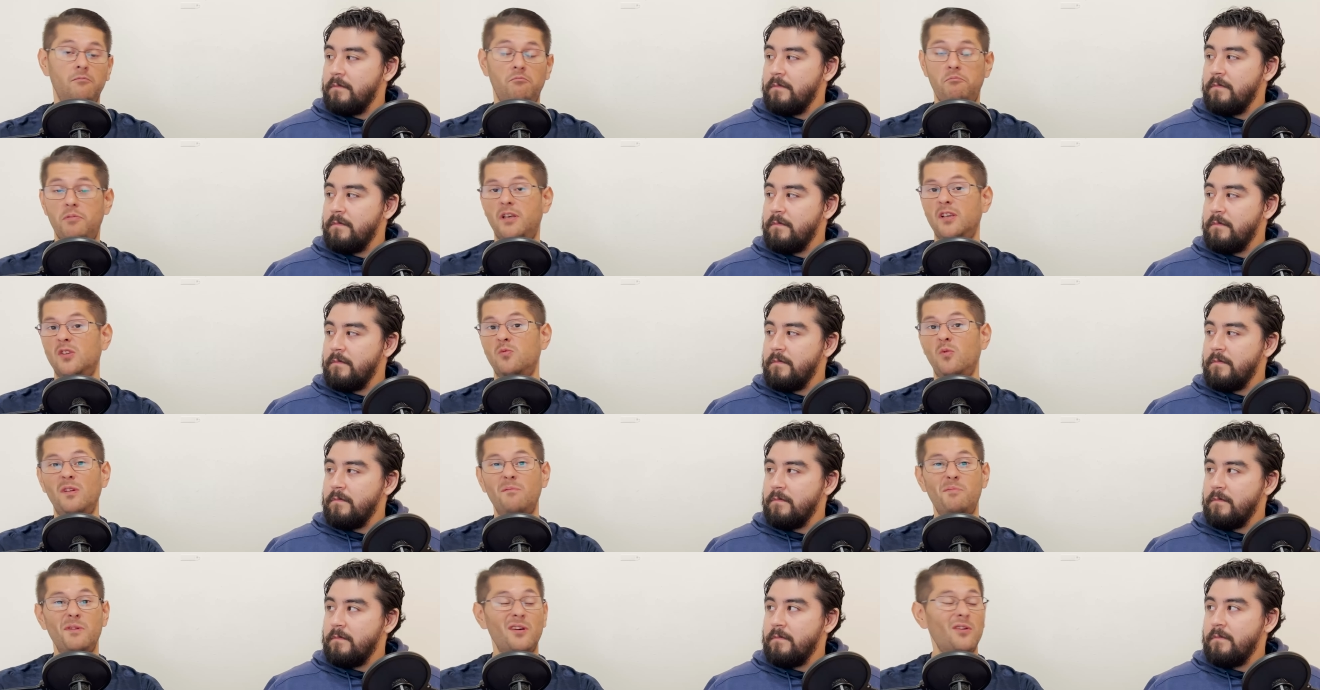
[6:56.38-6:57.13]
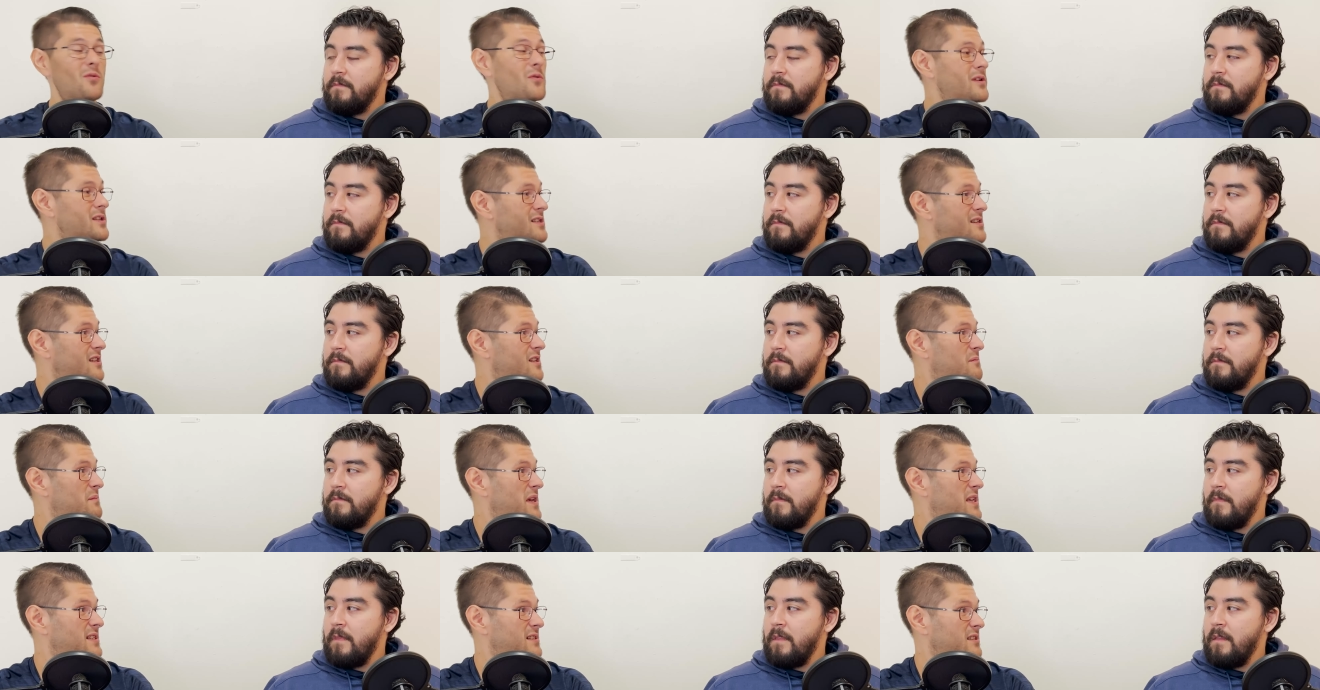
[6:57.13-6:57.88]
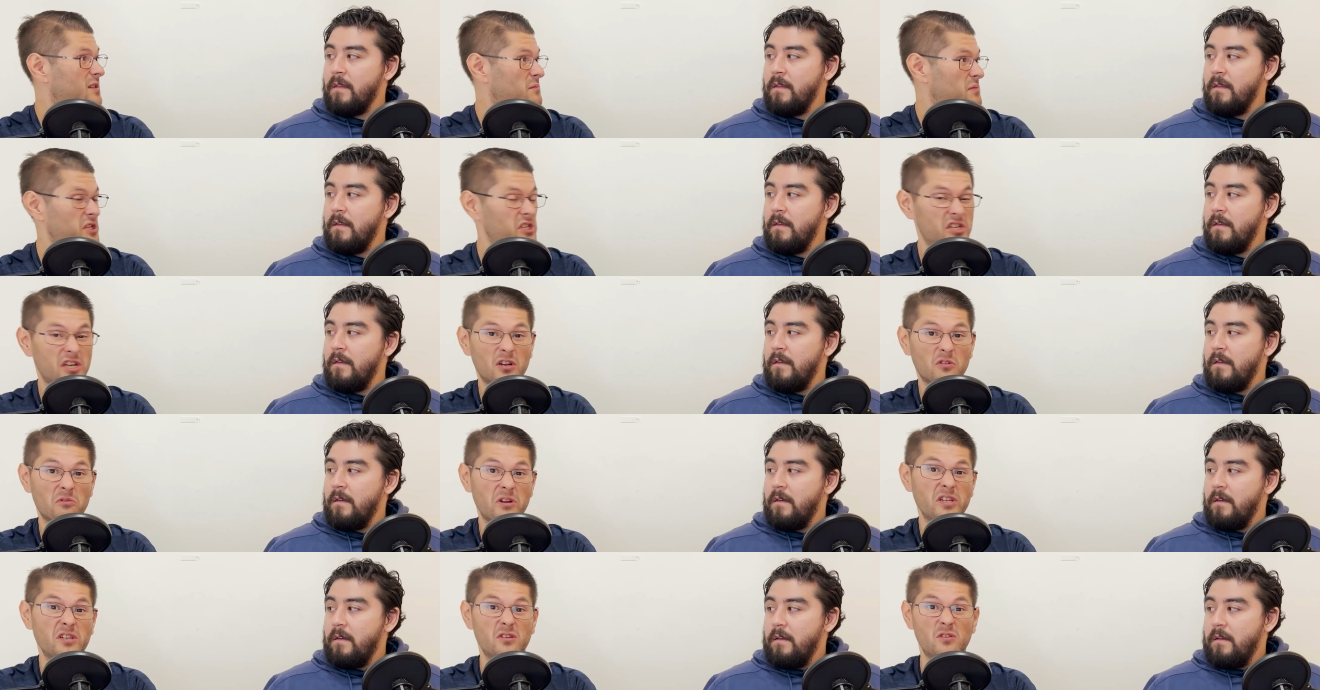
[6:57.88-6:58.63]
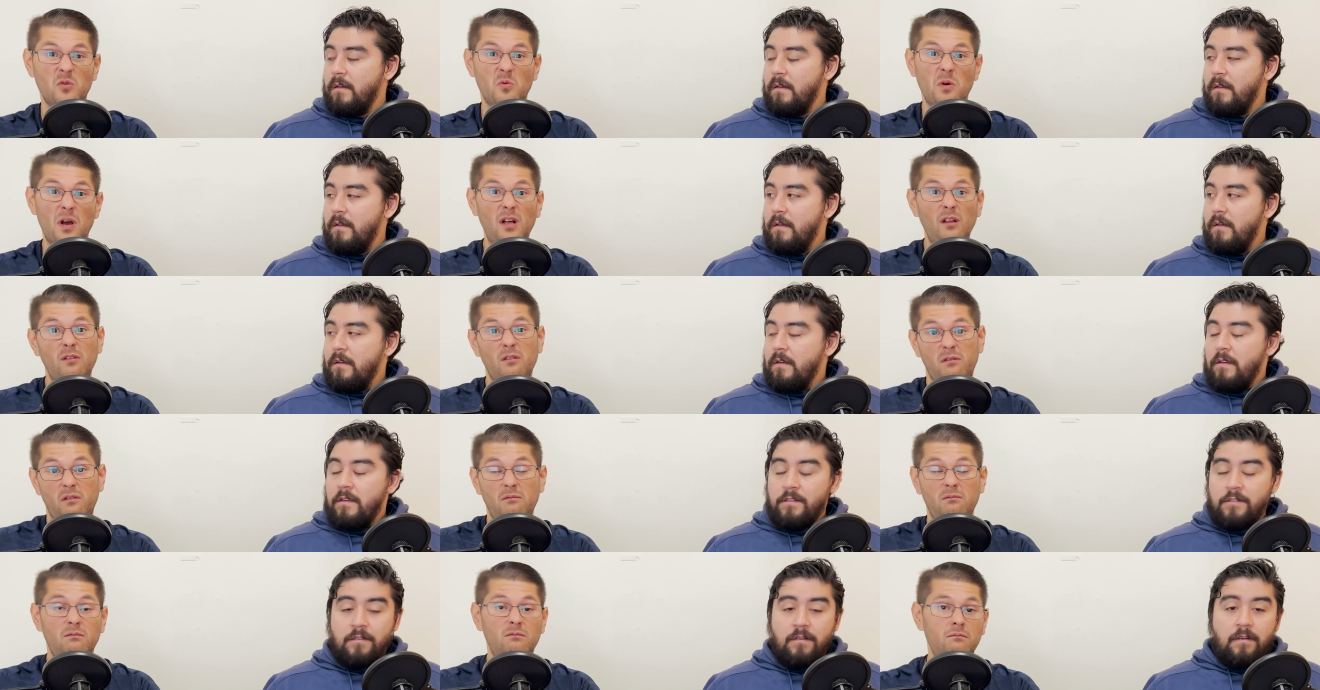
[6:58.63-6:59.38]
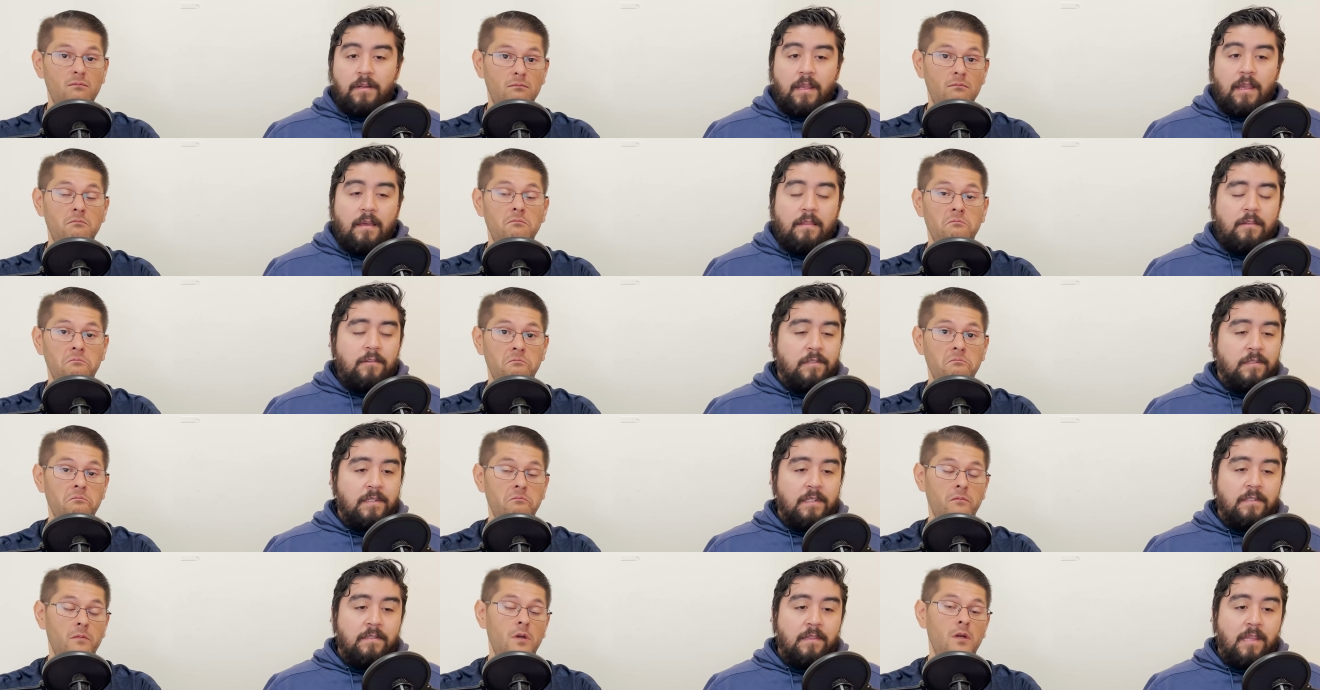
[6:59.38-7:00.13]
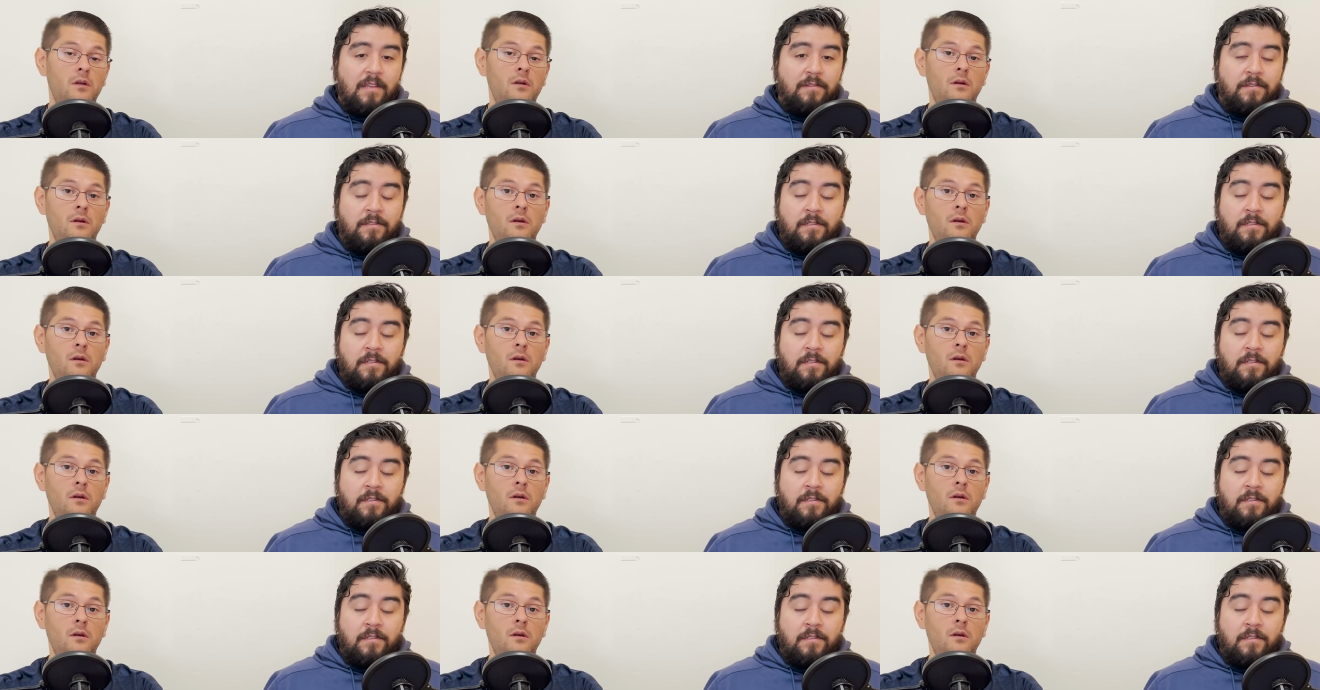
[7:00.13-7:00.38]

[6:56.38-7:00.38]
Speaker 1: because one Bitcoin is going to basically be generational wealth. Sure, yeah. Those six thousand